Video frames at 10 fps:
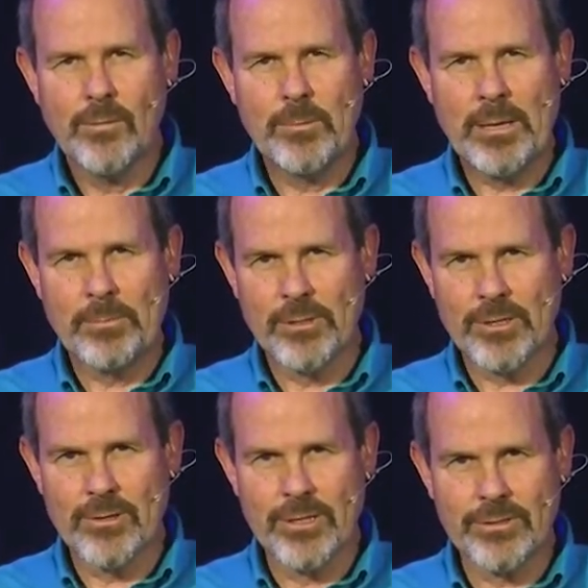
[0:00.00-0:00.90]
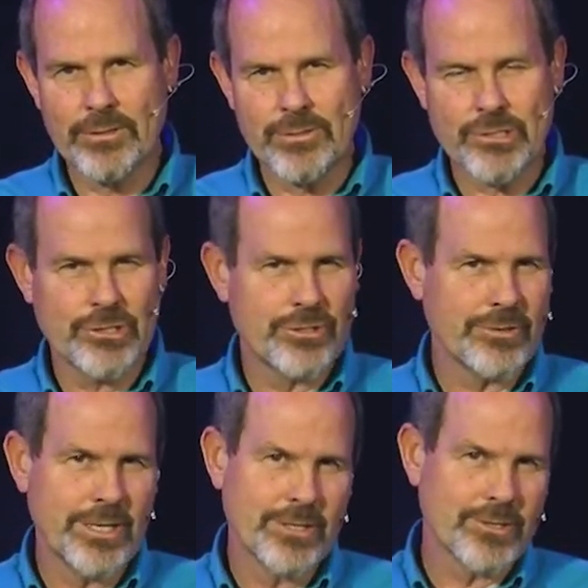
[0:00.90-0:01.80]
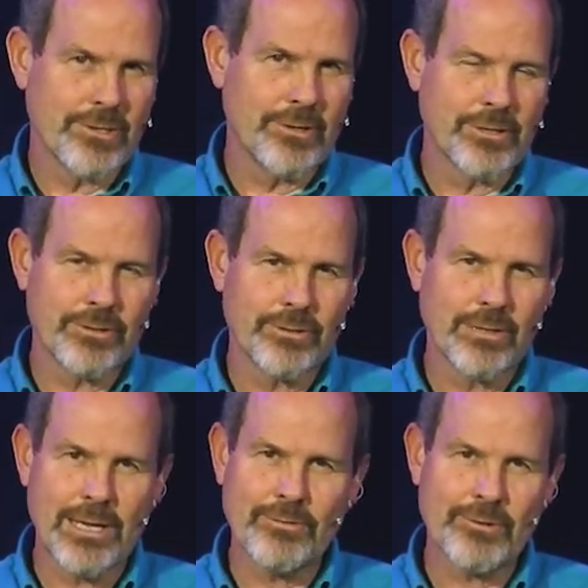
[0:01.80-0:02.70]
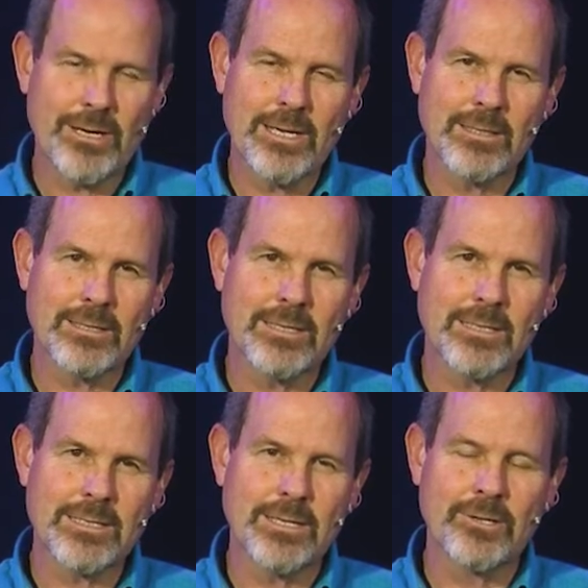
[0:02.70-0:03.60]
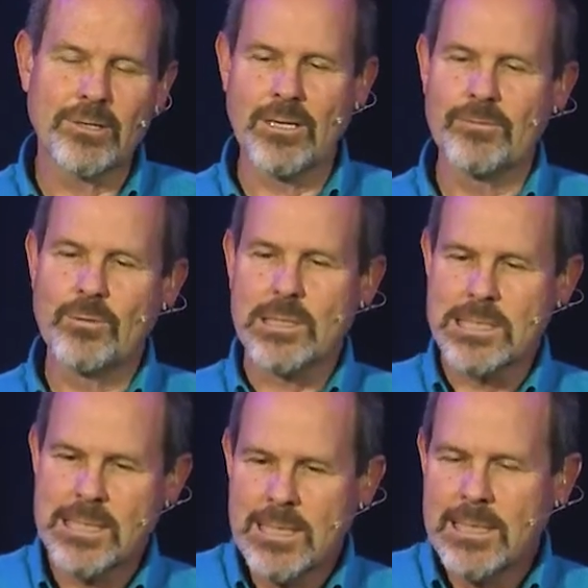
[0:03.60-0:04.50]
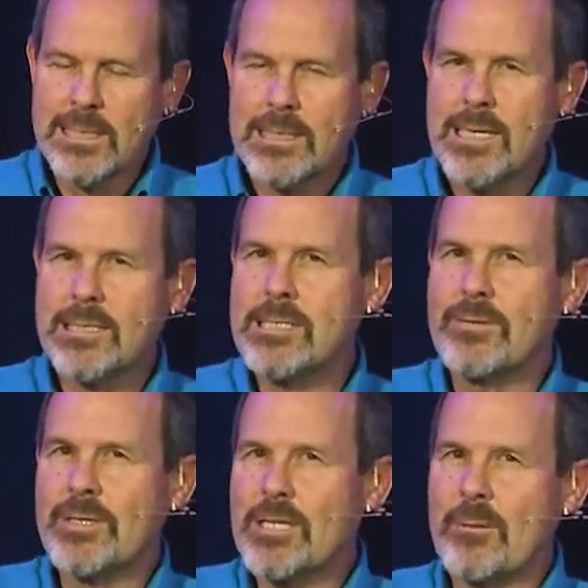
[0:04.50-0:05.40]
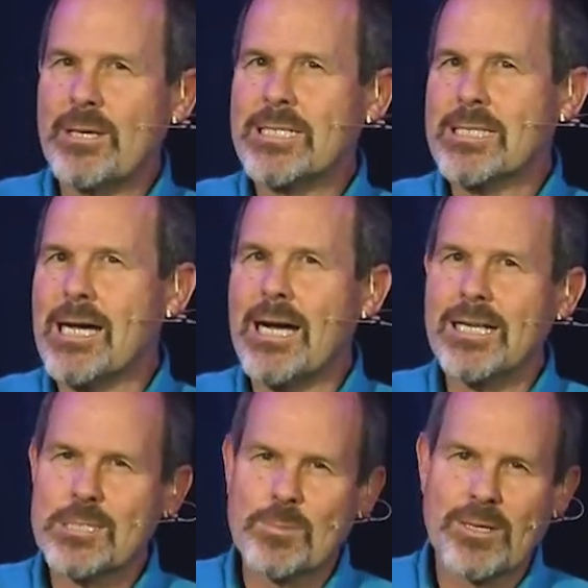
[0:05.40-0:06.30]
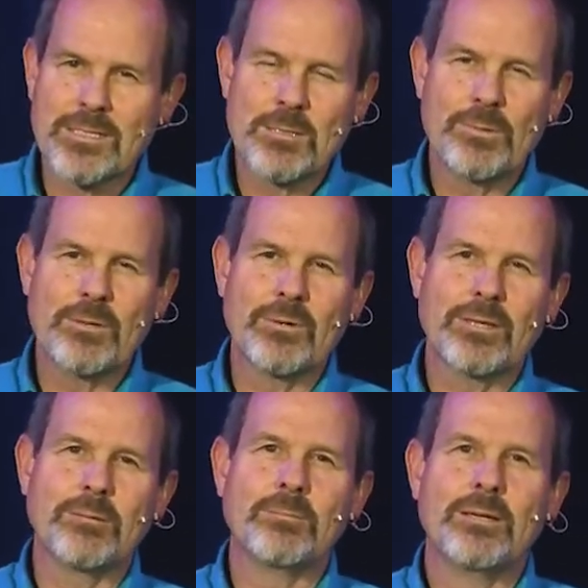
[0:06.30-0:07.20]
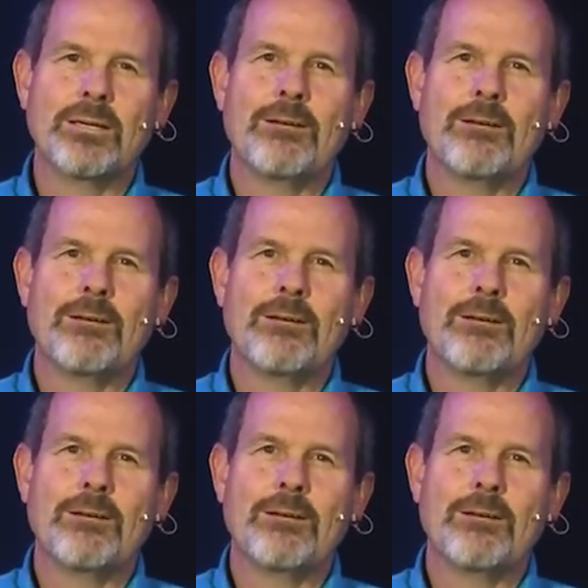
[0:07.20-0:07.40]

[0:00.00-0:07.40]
when people are going through surgeries or going through life threatening things and their loved ones can't even come into the hospital to be with them.